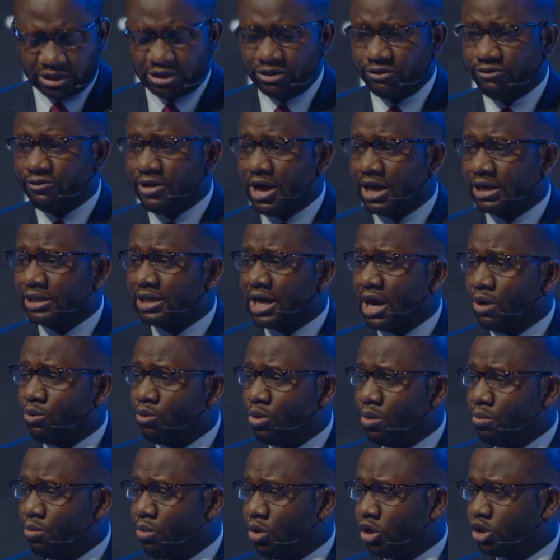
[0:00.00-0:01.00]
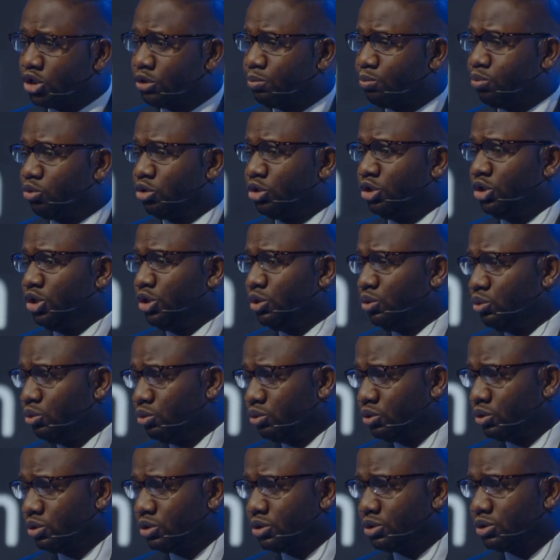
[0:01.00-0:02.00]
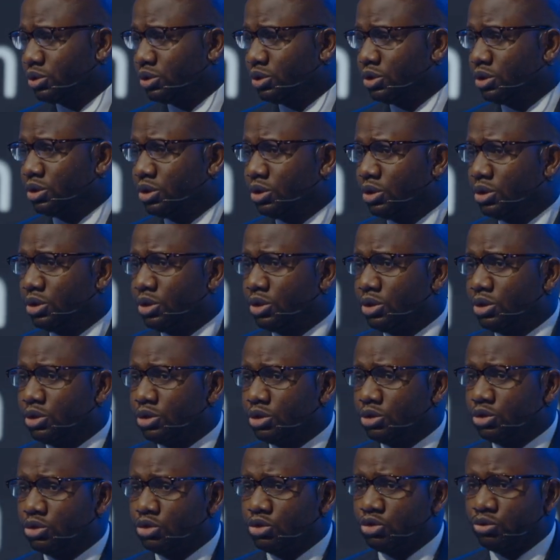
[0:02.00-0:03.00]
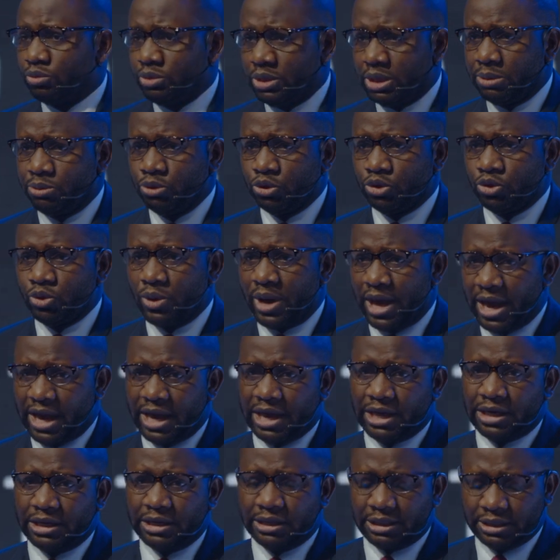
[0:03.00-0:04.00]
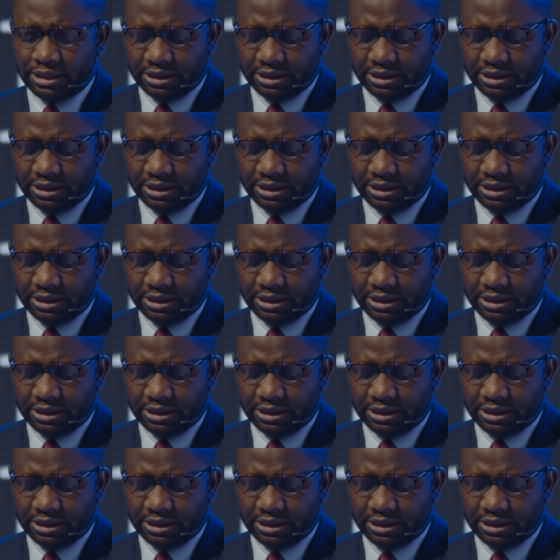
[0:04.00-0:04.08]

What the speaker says: the fact that we must produce to be able to earn.